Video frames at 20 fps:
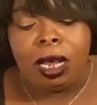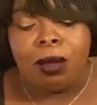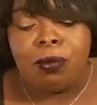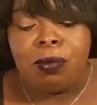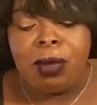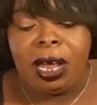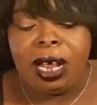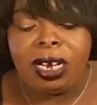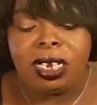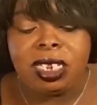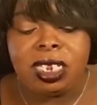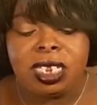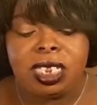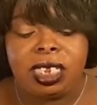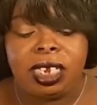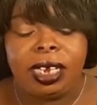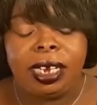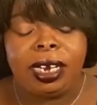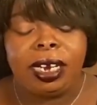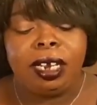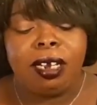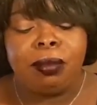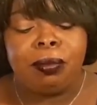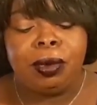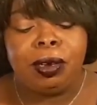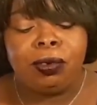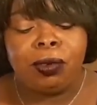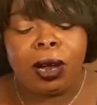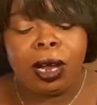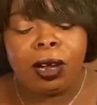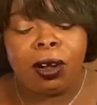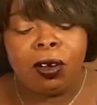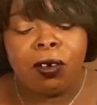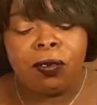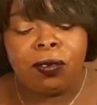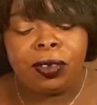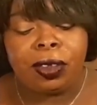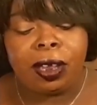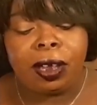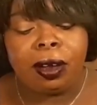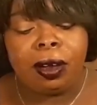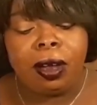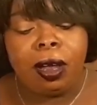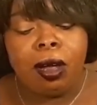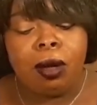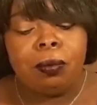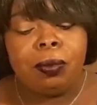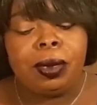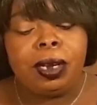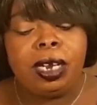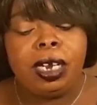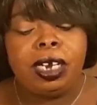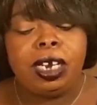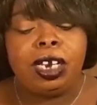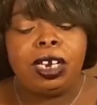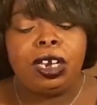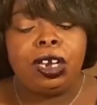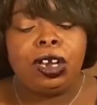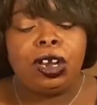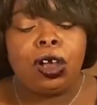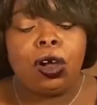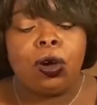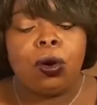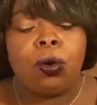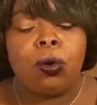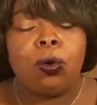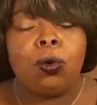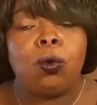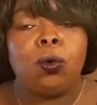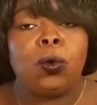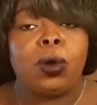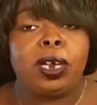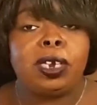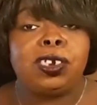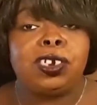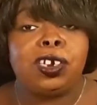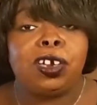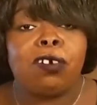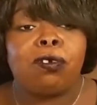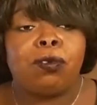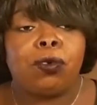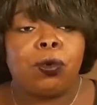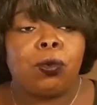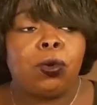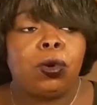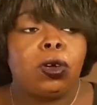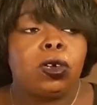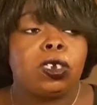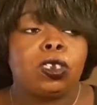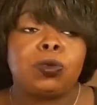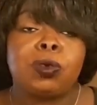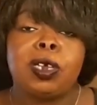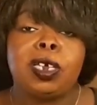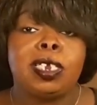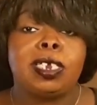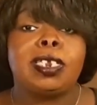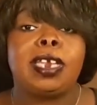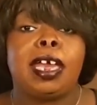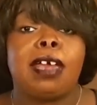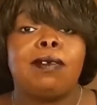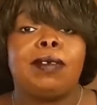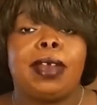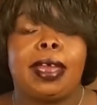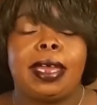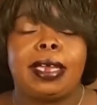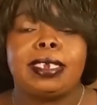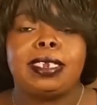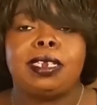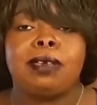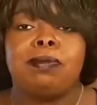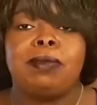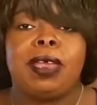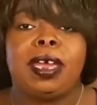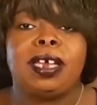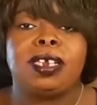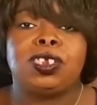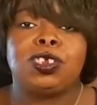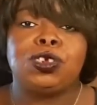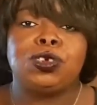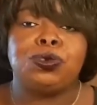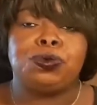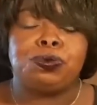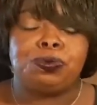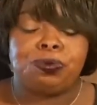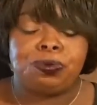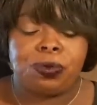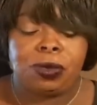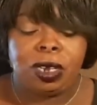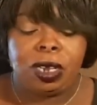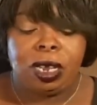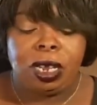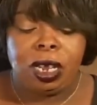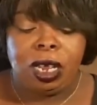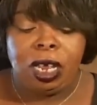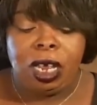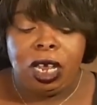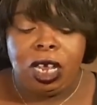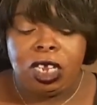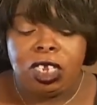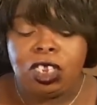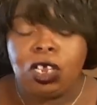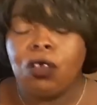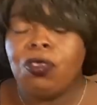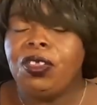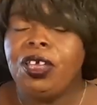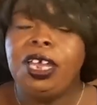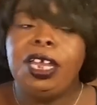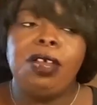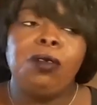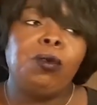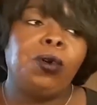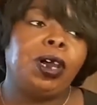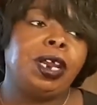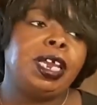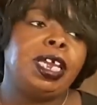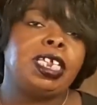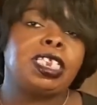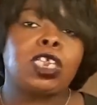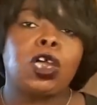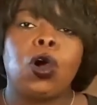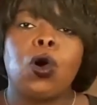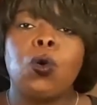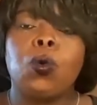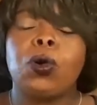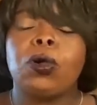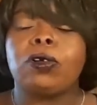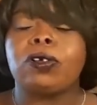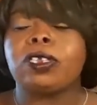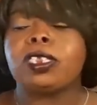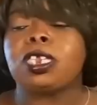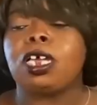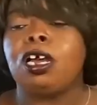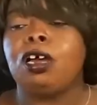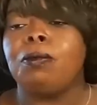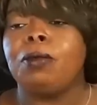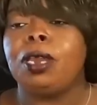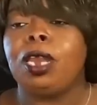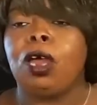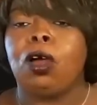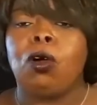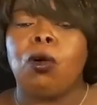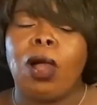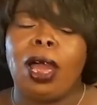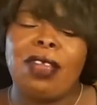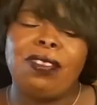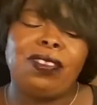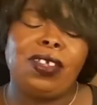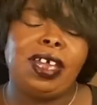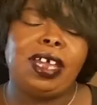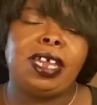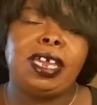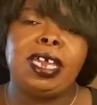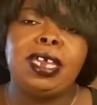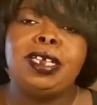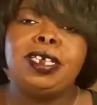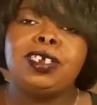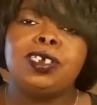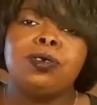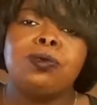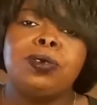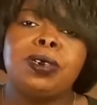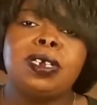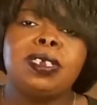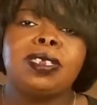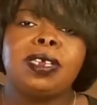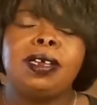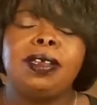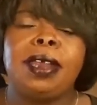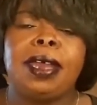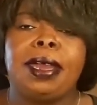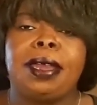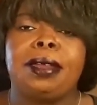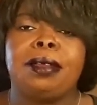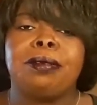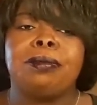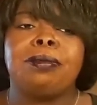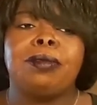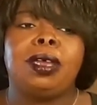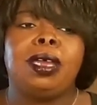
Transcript: Madison said he'll be right over there, but he didn't know where Jeffrey was because David asked him that too. So then one of his co-workers come along, I think Keisha was her name,